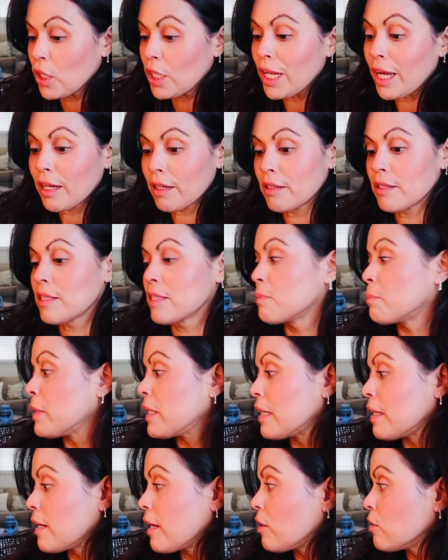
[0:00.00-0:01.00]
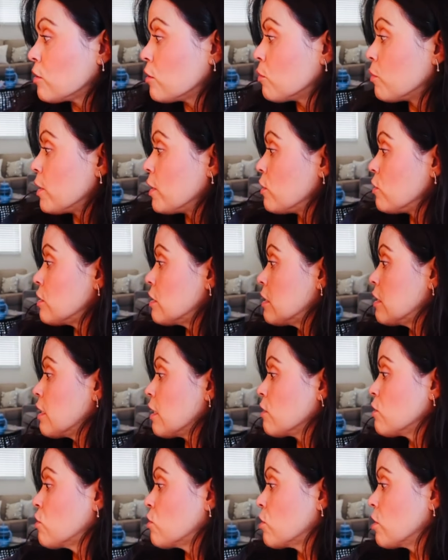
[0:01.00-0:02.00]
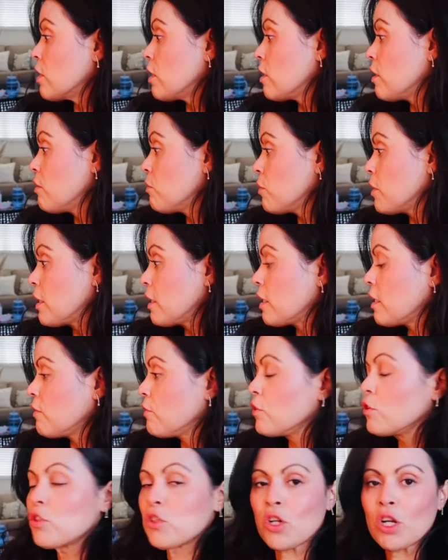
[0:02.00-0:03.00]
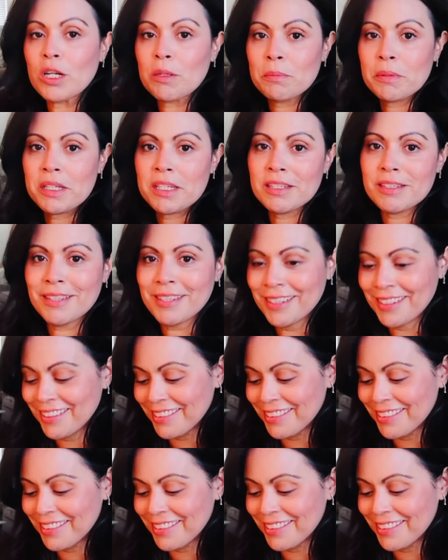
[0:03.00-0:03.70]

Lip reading: You're not gonna spit it out the way you did yesterday when I gave you Sarbies?